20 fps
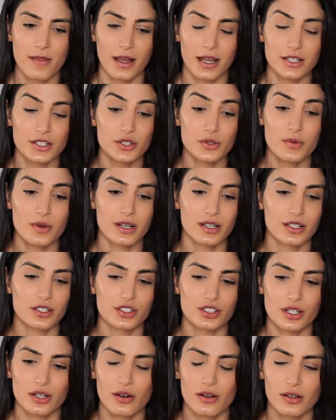wanted to
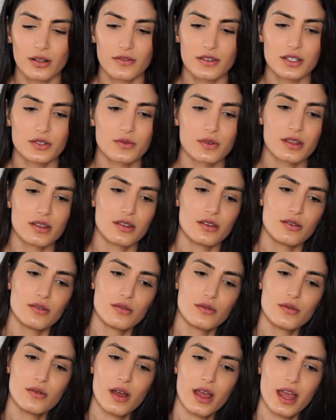share all of this with
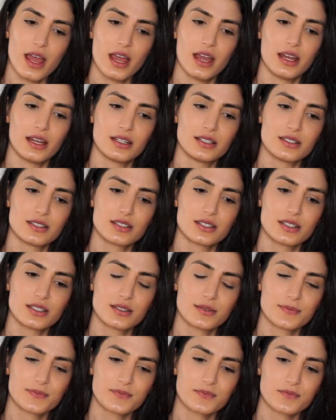you and,
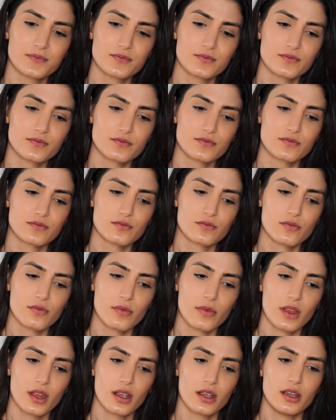
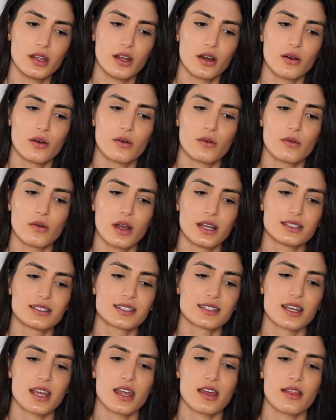and
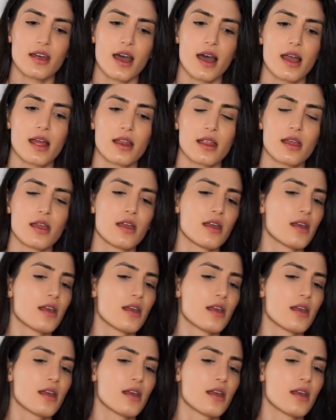say that